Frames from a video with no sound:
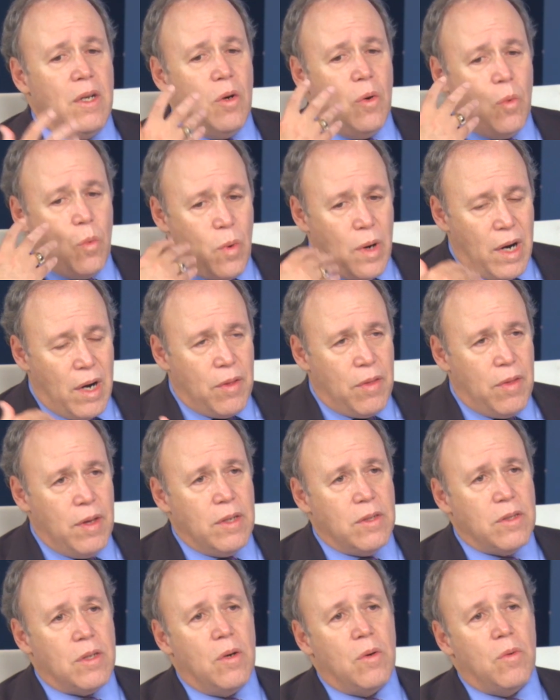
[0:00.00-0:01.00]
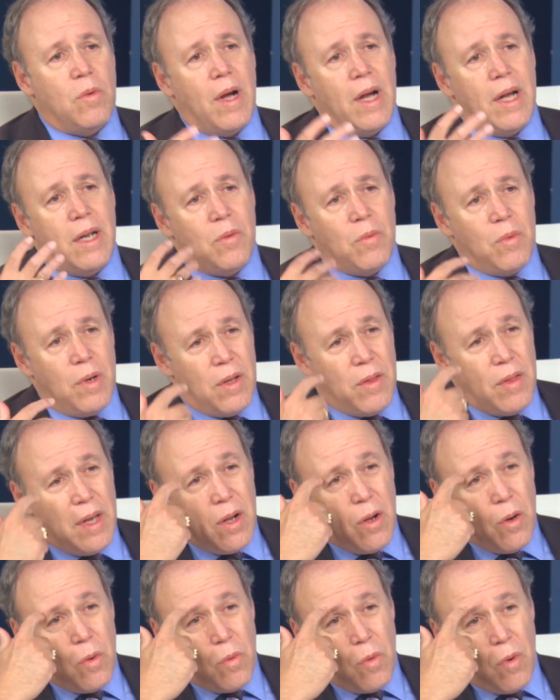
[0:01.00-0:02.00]
where things go right, where they
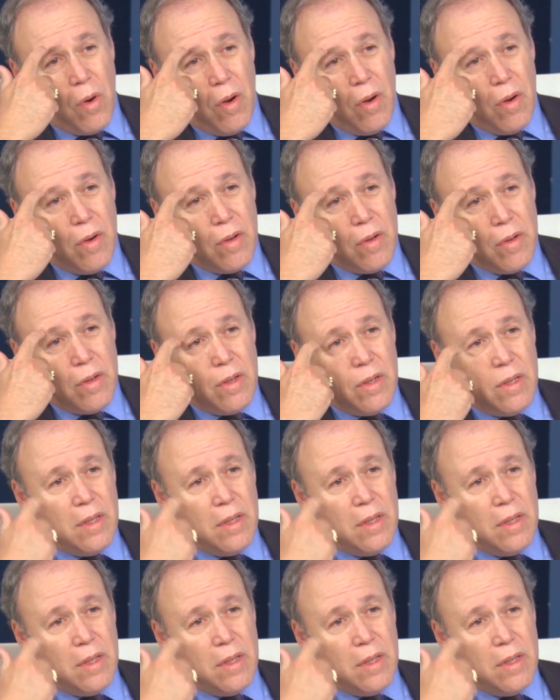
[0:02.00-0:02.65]
go wrong,